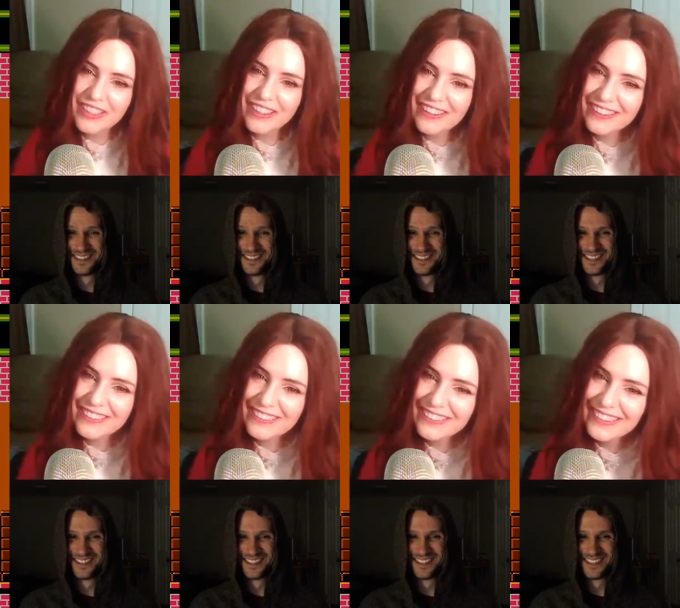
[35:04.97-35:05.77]

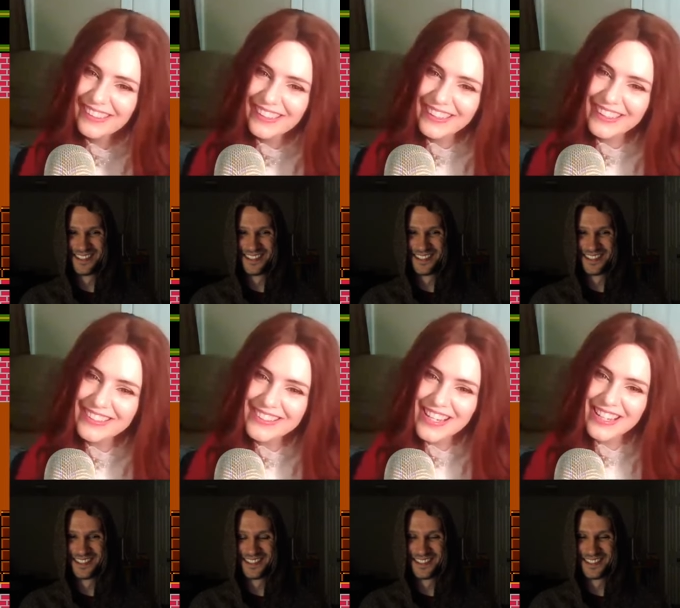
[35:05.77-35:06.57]
Speaker 1: character,
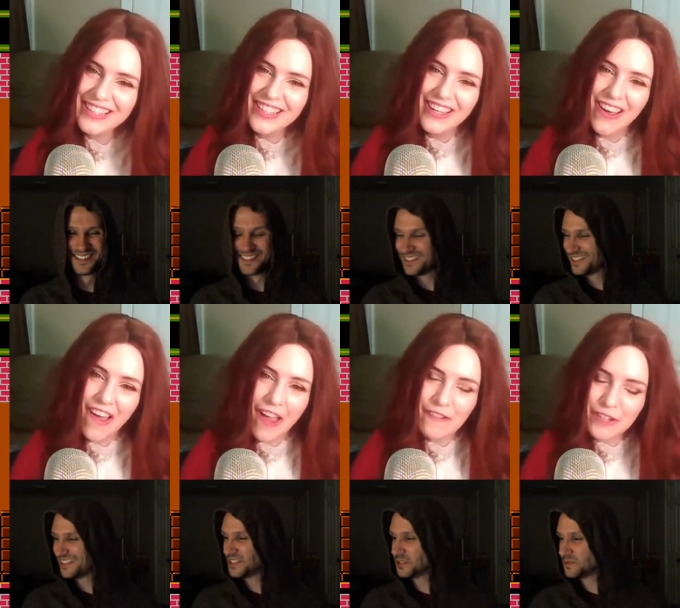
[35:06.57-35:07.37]
because like
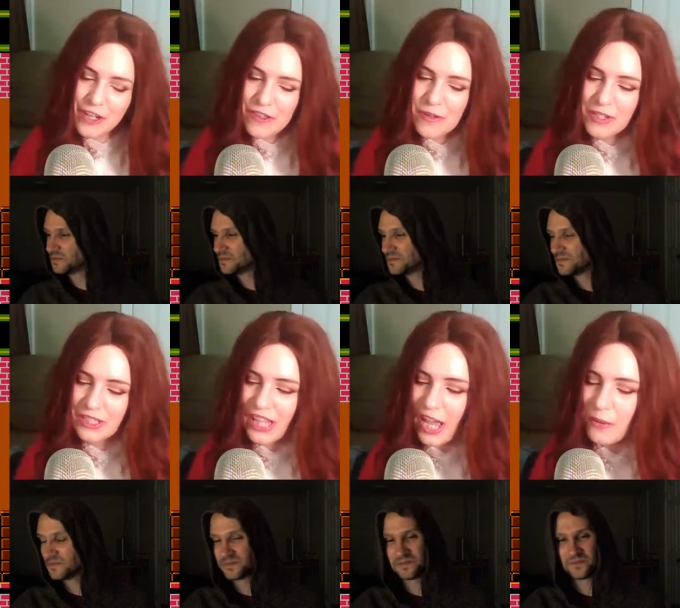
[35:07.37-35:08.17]
every other
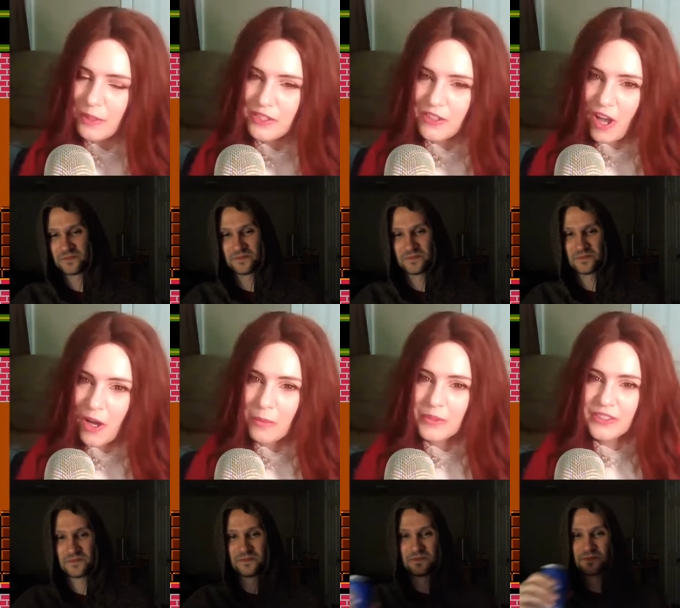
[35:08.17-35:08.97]
guy we
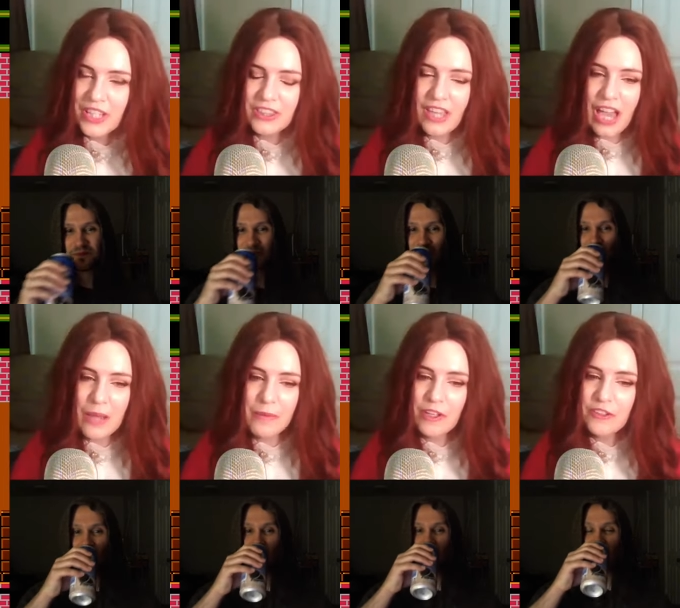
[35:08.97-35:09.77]
saw was like the
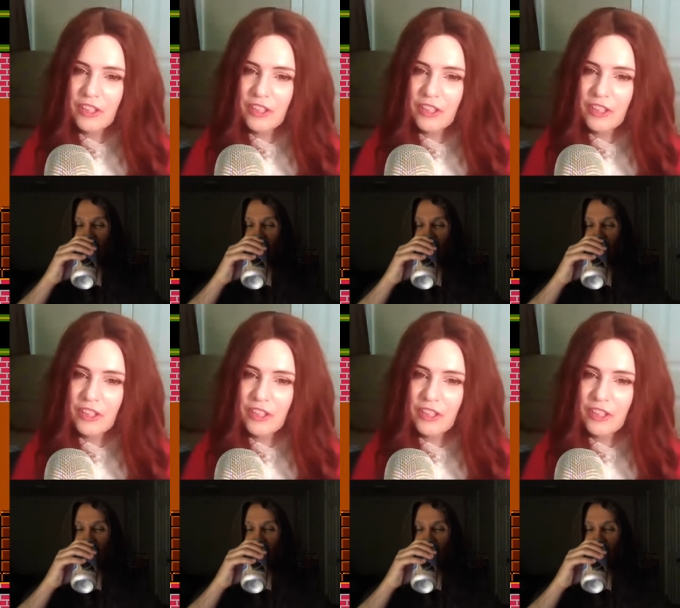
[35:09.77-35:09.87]
eyeballs are